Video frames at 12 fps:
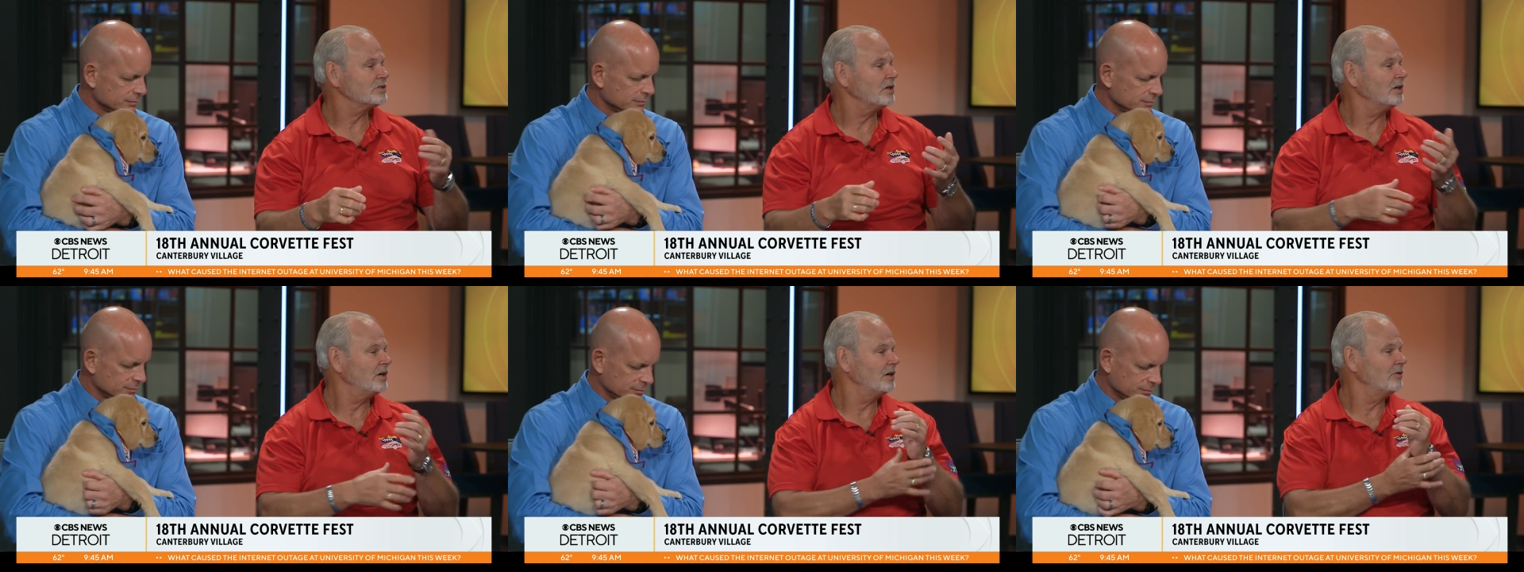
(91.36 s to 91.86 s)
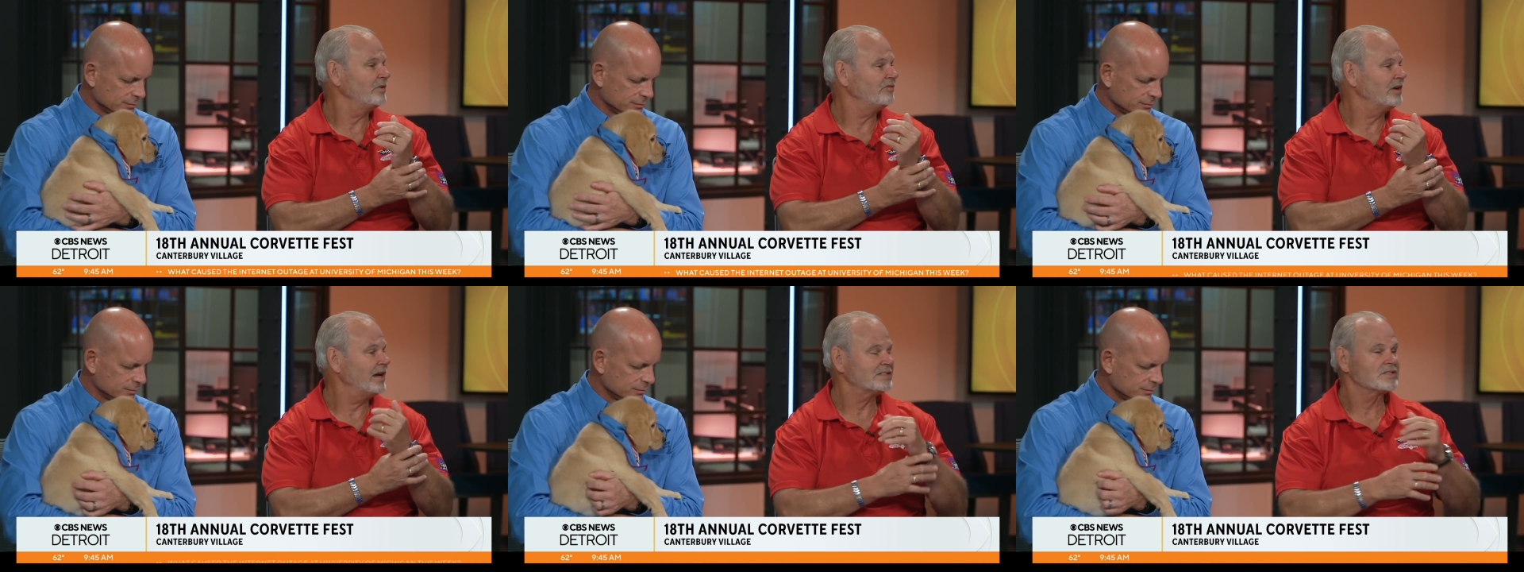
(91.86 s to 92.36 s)
Speaker 1: Uh,
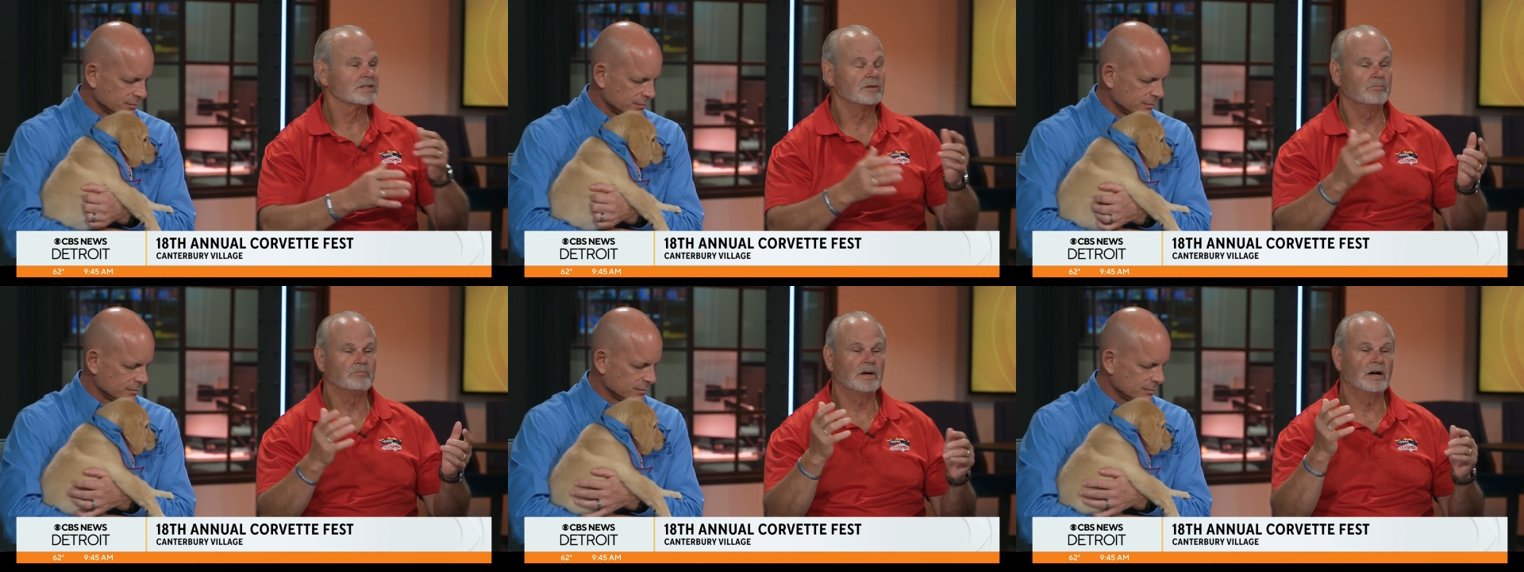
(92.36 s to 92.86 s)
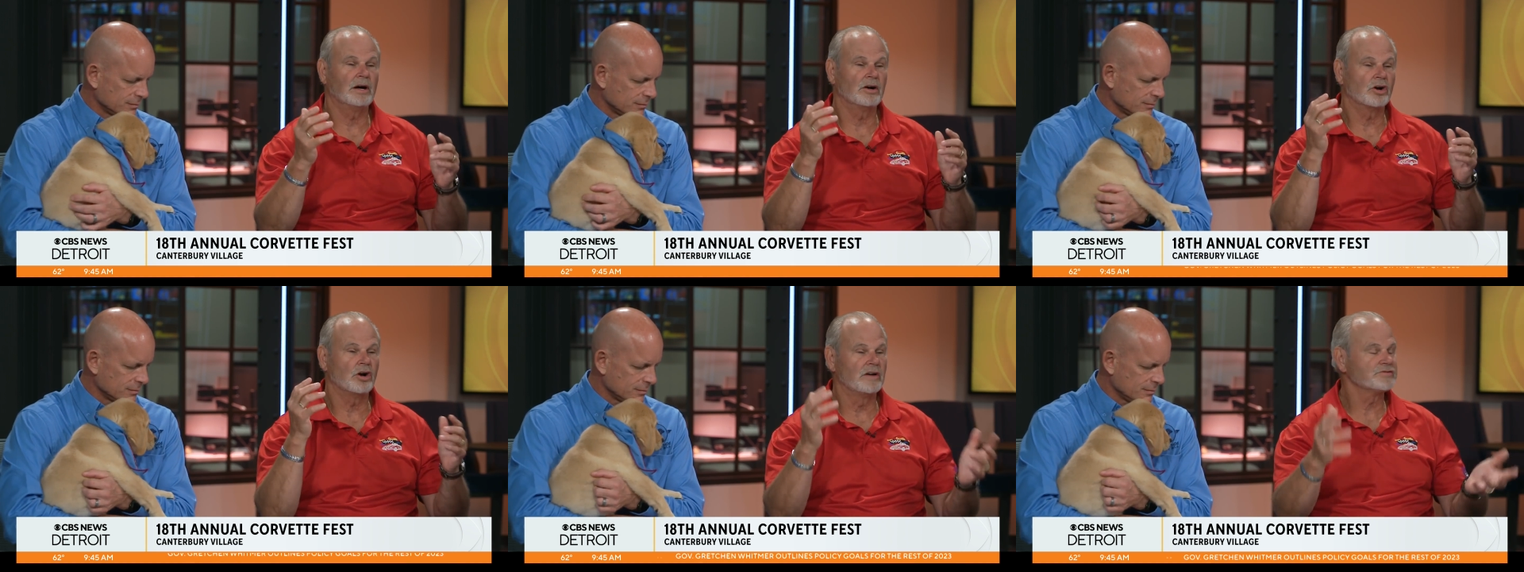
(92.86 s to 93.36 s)
we've got some uh,
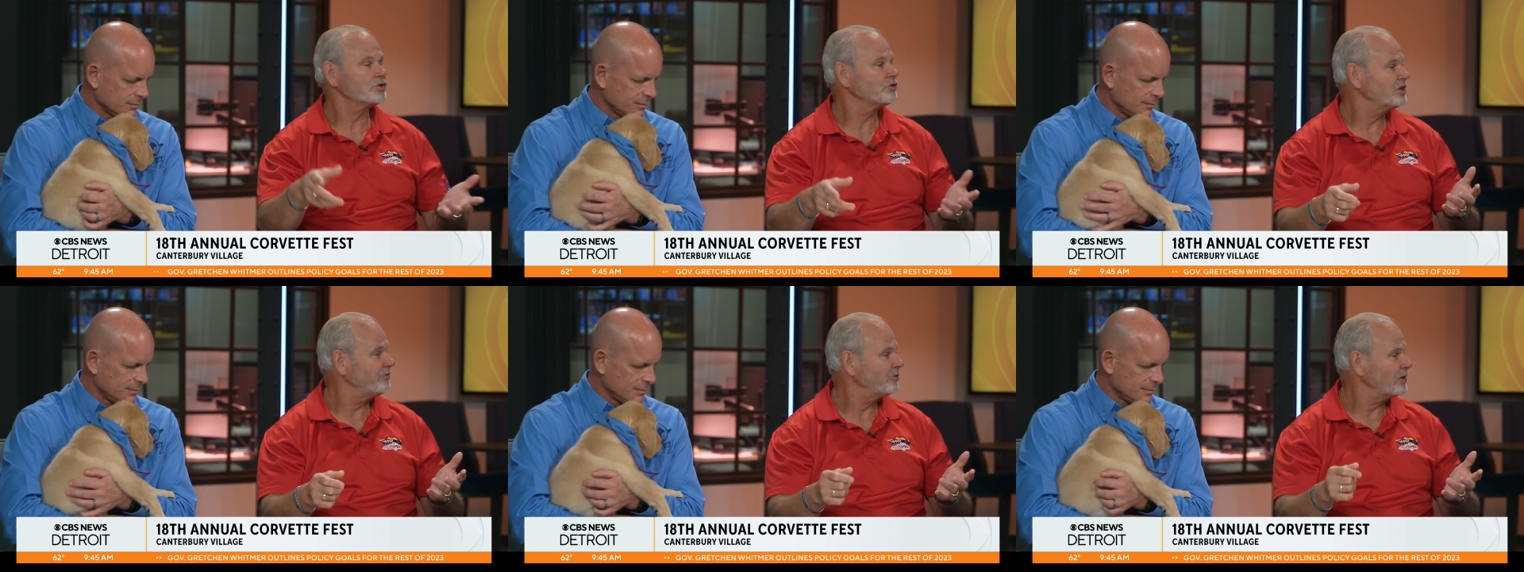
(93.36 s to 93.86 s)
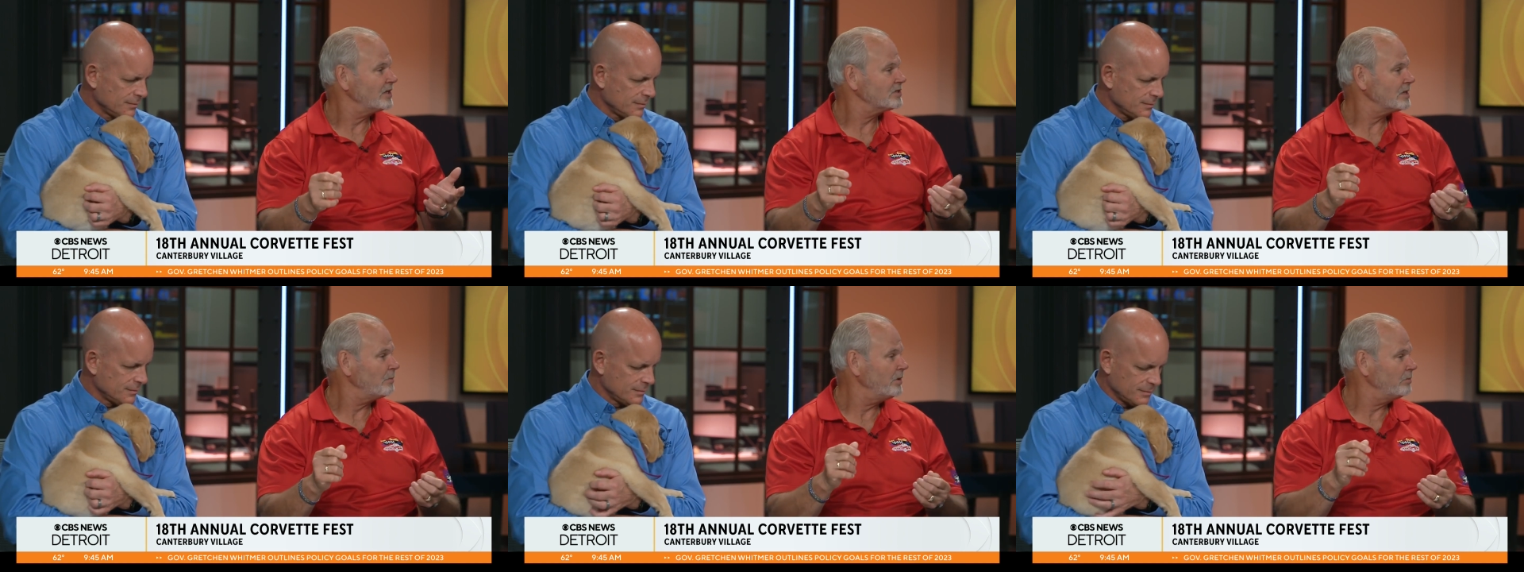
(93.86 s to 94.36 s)
golf
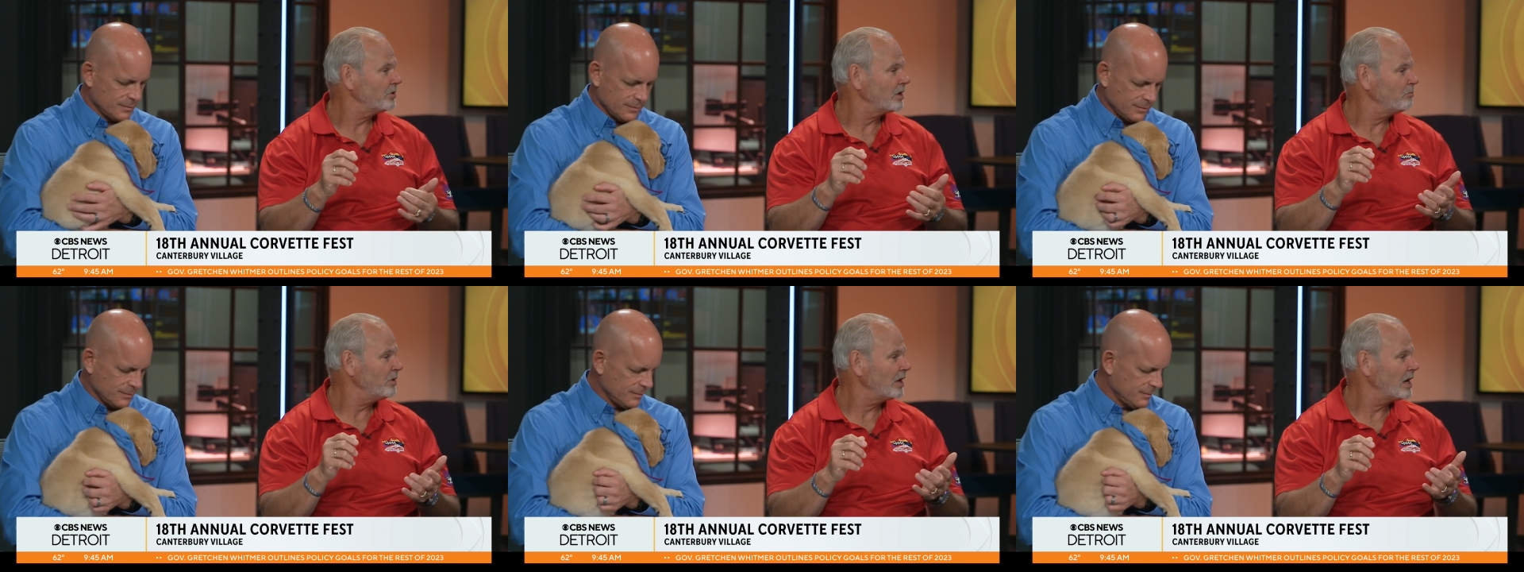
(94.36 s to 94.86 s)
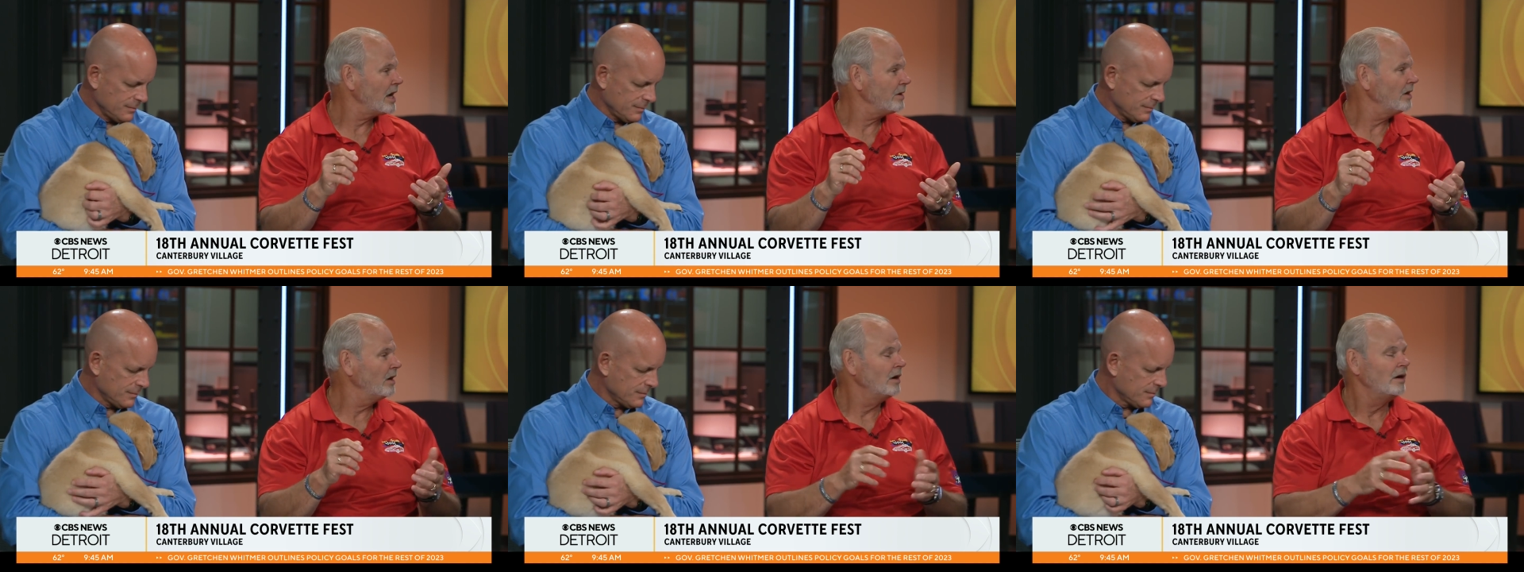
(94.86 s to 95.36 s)
certificates that people can bid on.